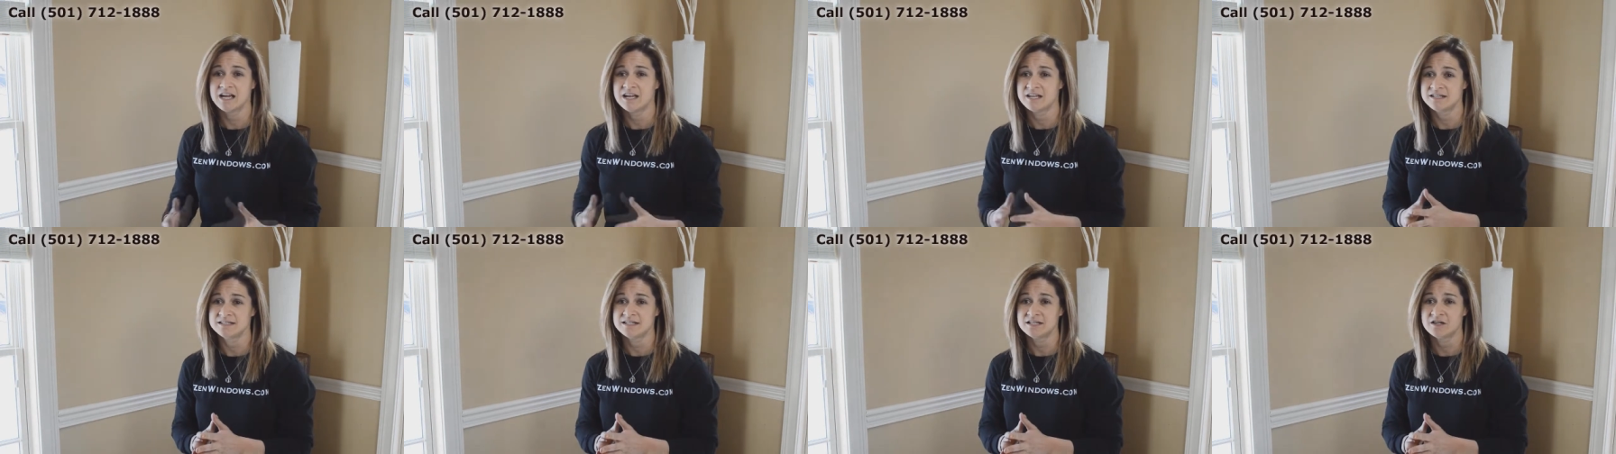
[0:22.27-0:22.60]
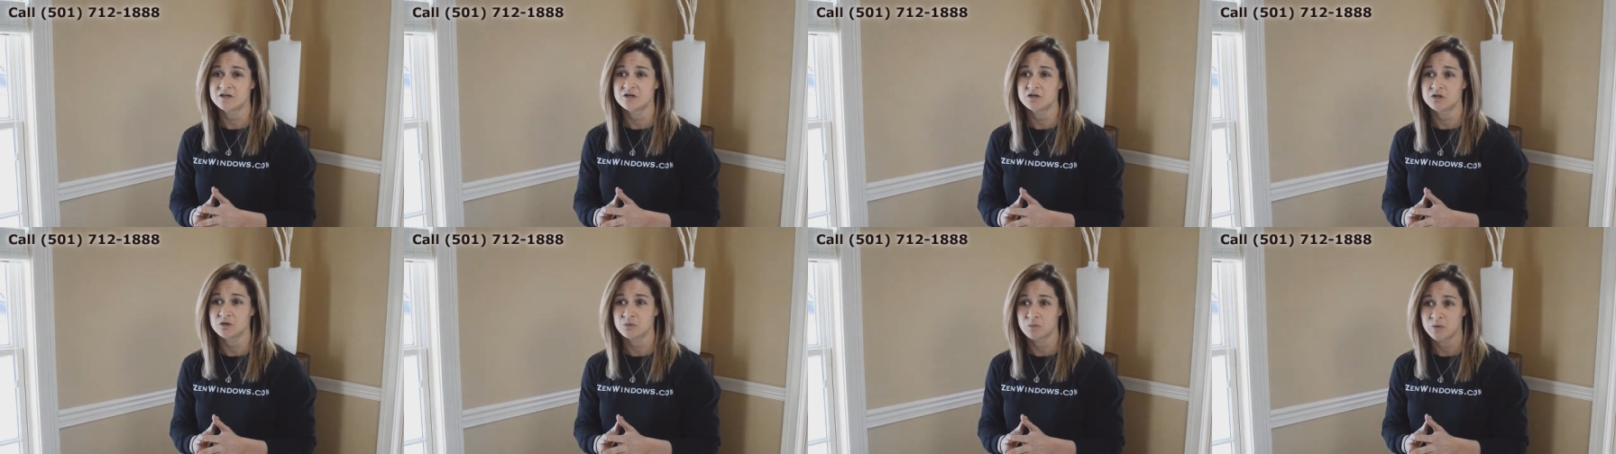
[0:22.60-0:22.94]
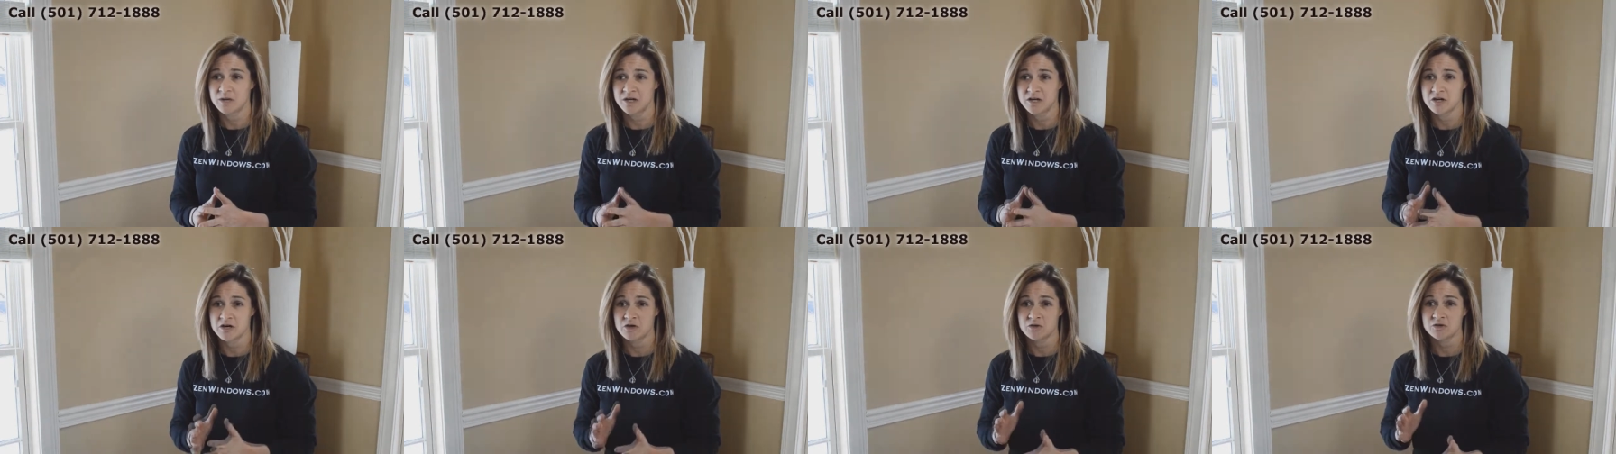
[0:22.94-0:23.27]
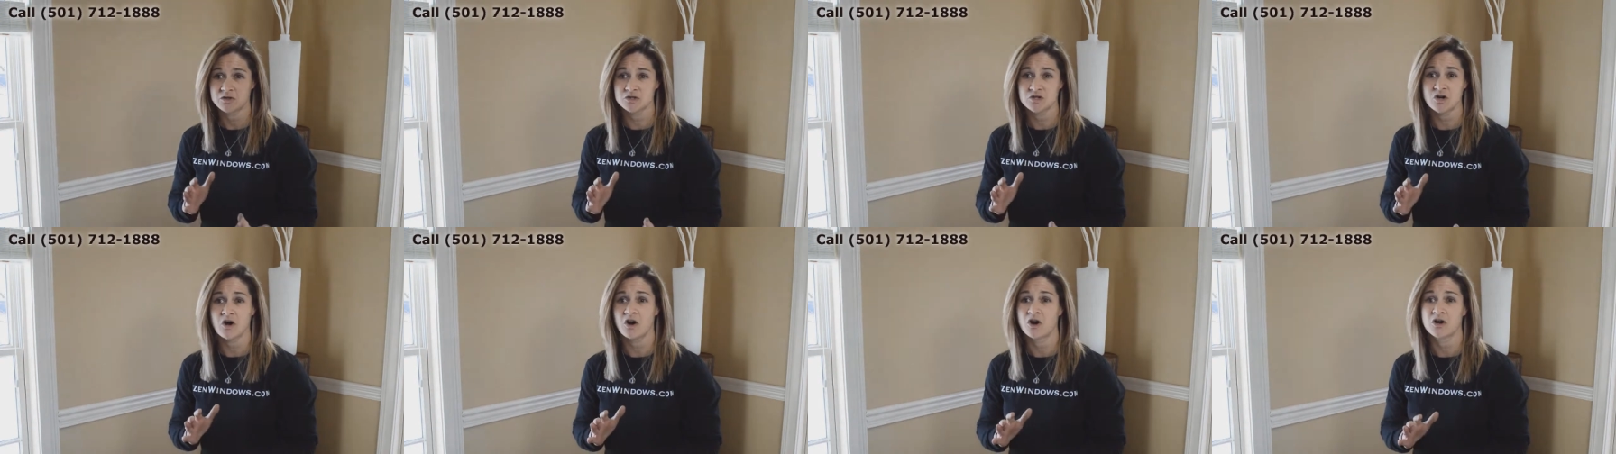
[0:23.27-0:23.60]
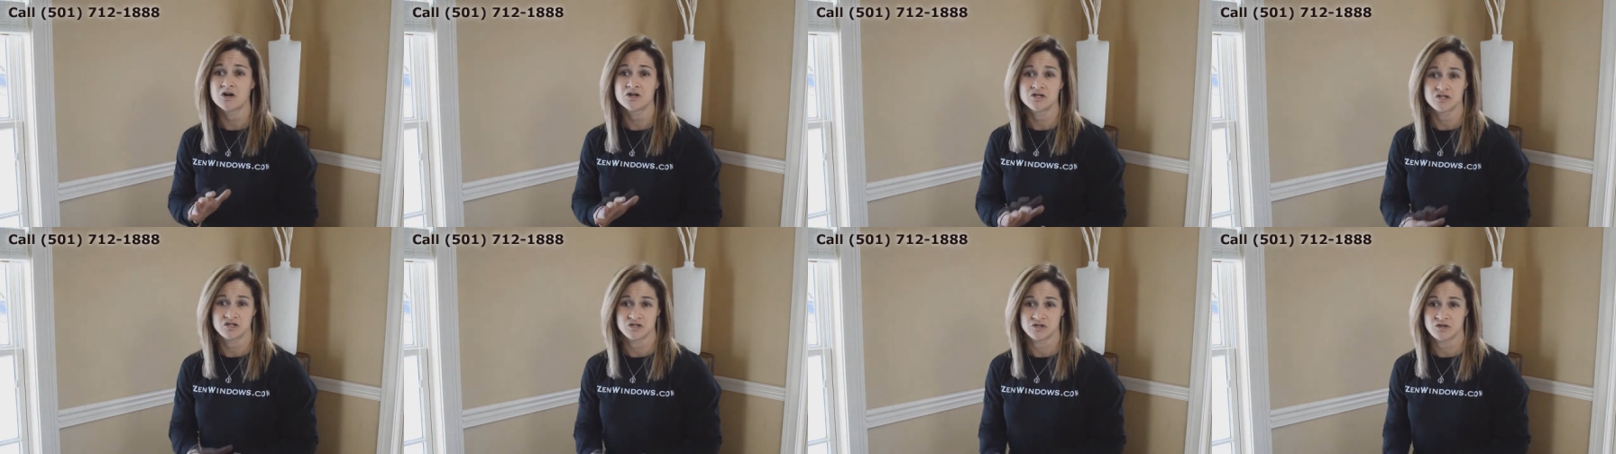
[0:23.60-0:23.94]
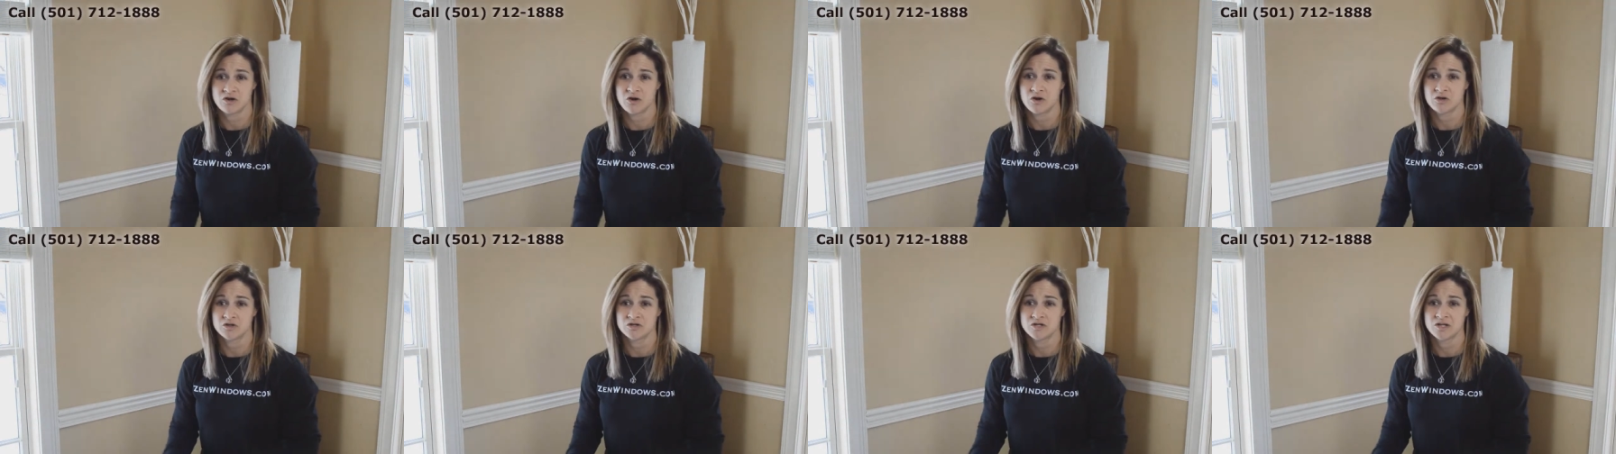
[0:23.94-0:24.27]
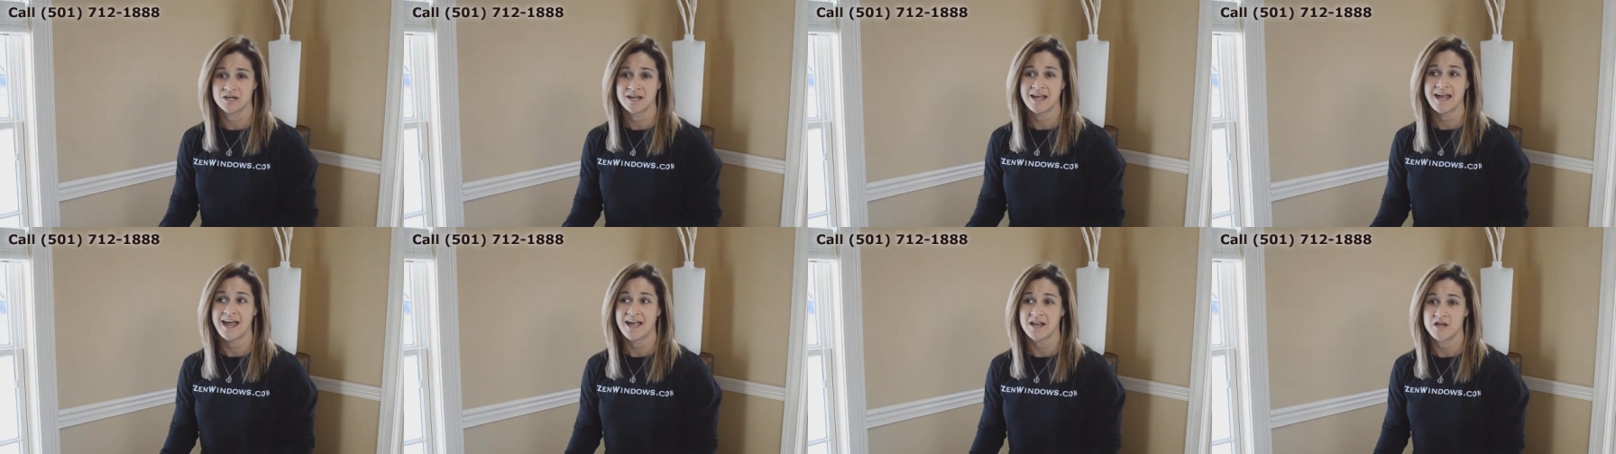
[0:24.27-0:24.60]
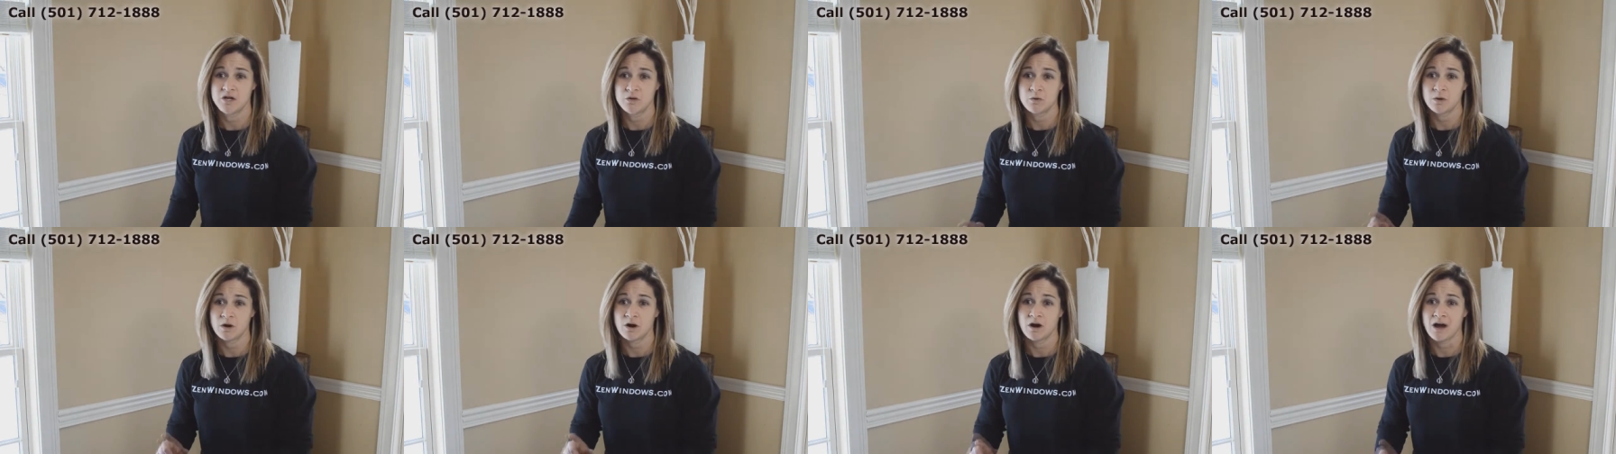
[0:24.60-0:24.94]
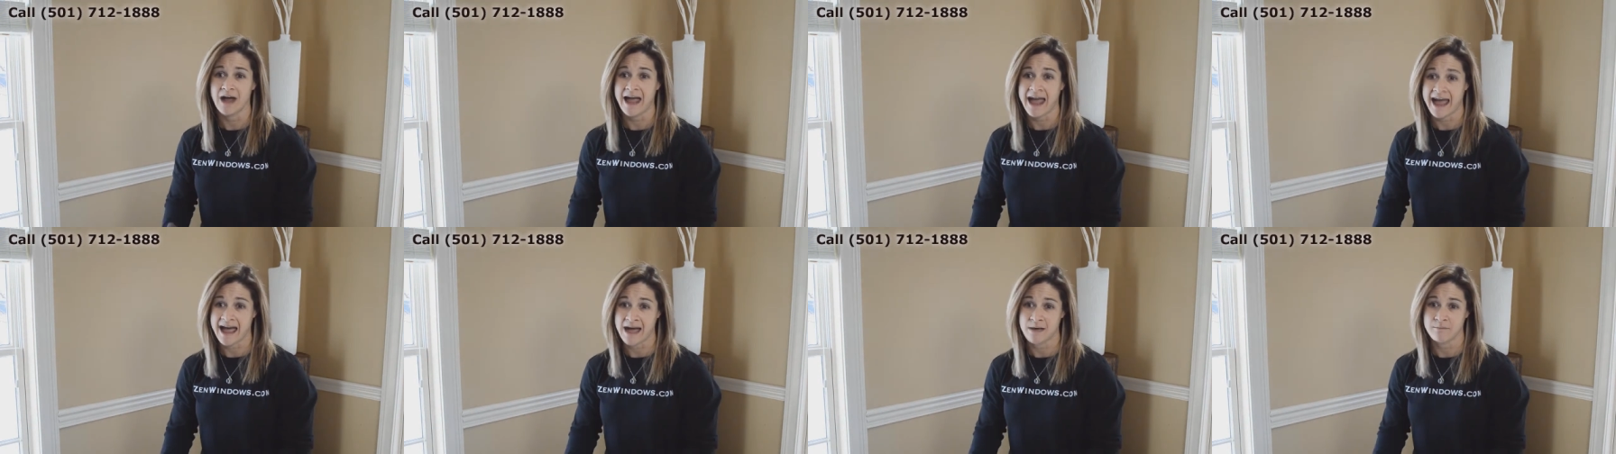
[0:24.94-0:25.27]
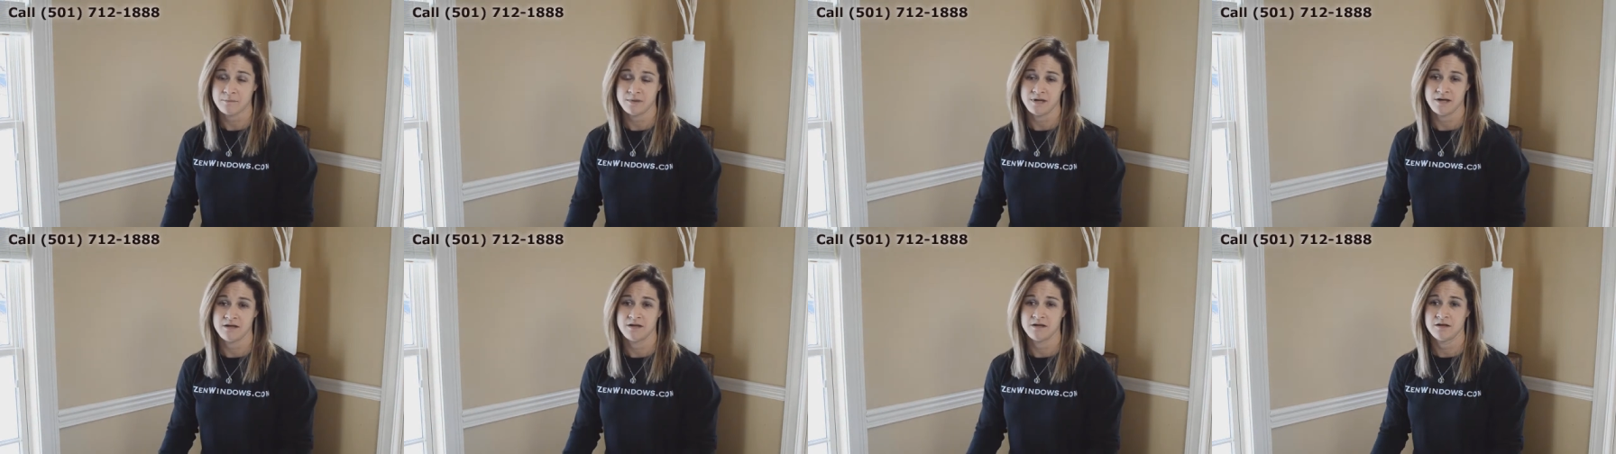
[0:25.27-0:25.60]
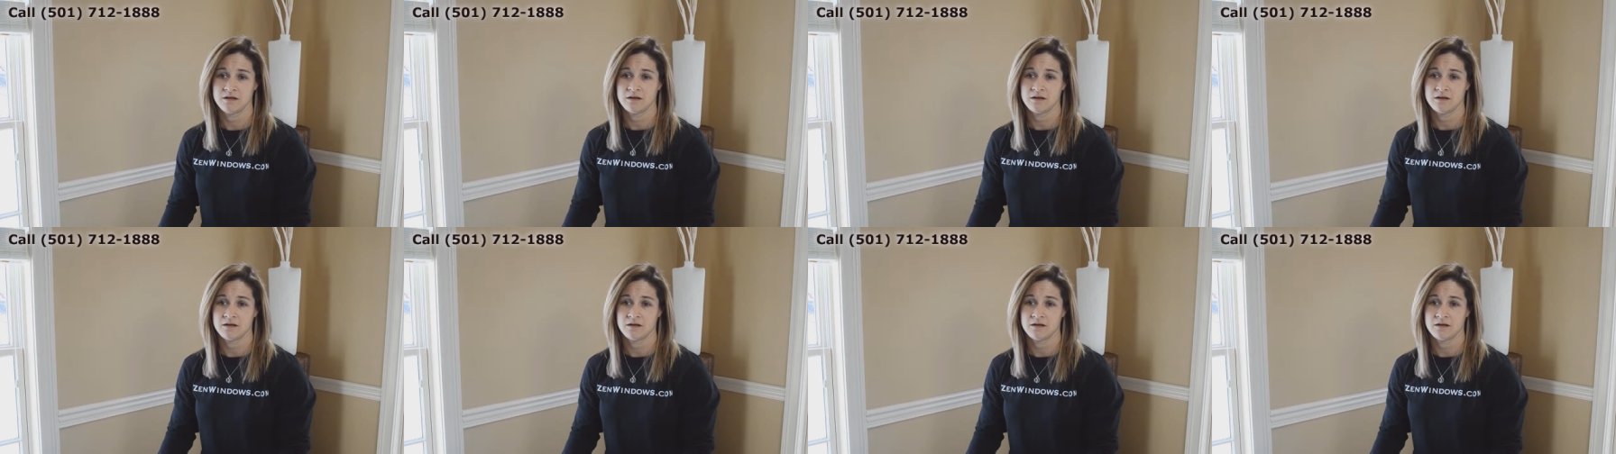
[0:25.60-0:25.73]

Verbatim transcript: until your windows are installed and you are happy.